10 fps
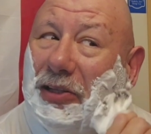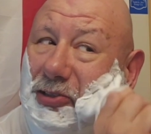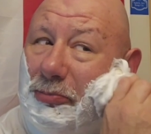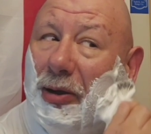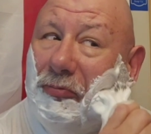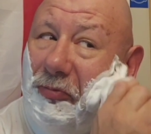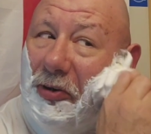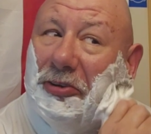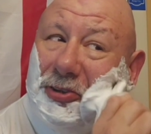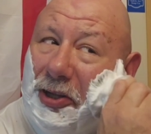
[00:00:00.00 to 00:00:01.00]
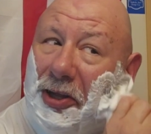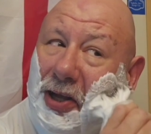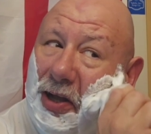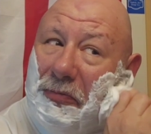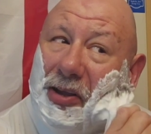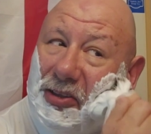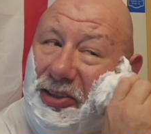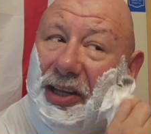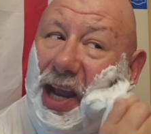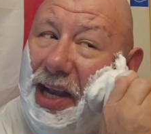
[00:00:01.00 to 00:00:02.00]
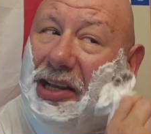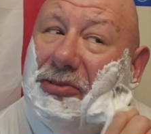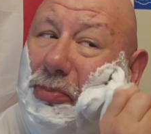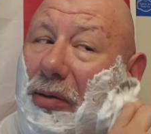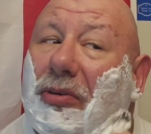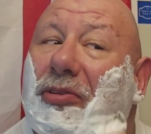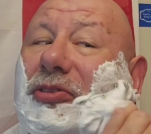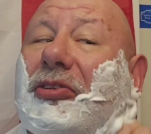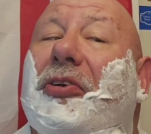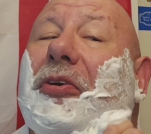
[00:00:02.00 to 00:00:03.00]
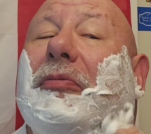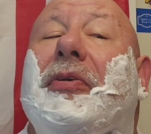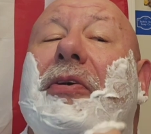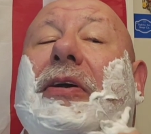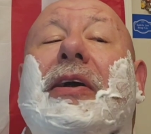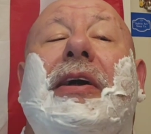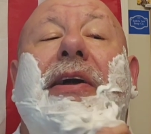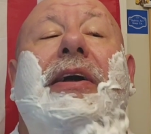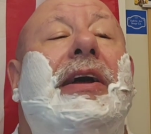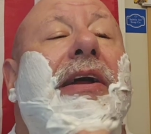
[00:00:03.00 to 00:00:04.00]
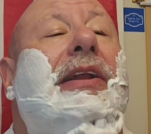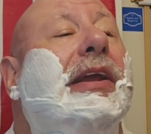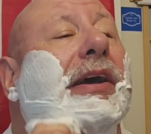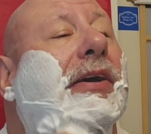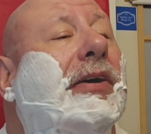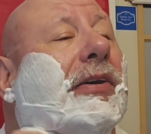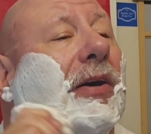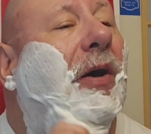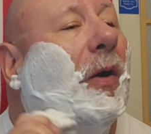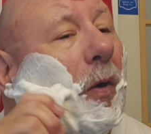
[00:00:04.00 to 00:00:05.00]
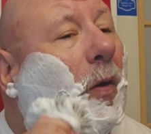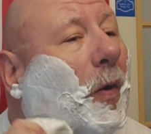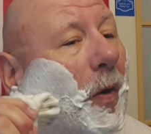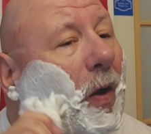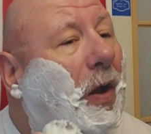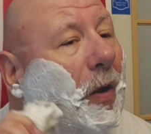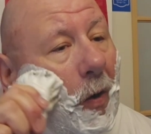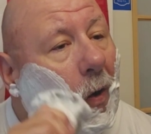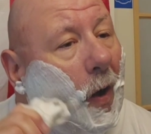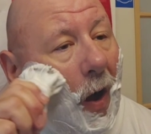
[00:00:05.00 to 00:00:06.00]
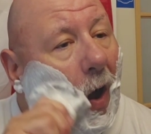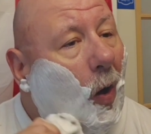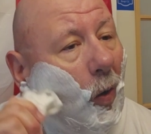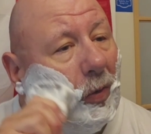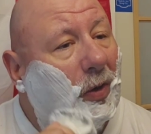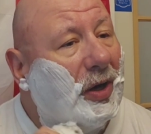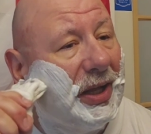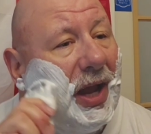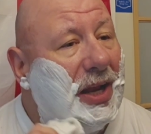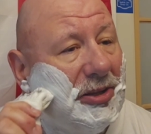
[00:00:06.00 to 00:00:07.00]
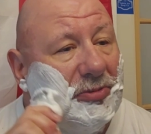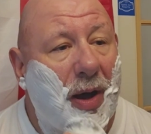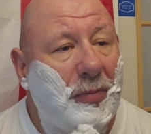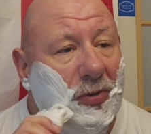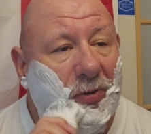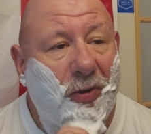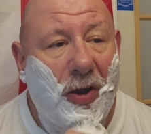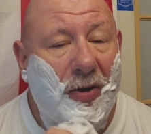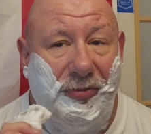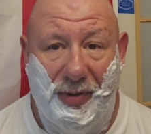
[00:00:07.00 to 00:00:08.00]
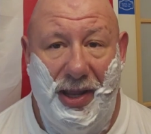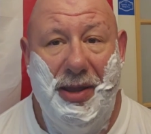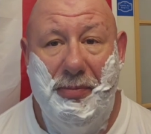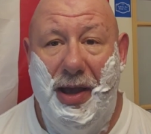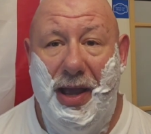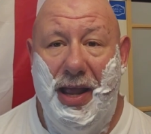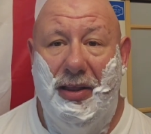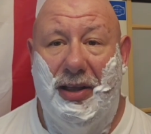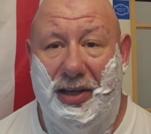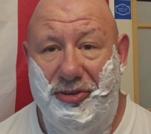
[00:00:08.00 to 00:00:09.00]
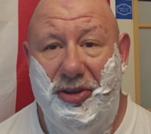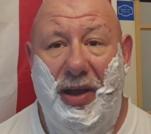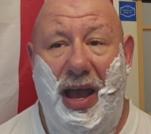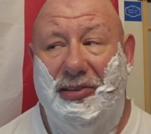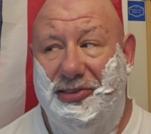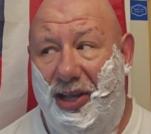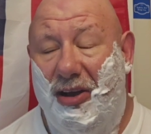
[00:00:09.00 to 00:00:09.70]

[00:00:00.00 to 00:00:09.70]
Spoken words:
This is my first time using a Katie's Bubble soap. Now, I ordered a Katie's Bubble soap from eBay, like a 2 ounce.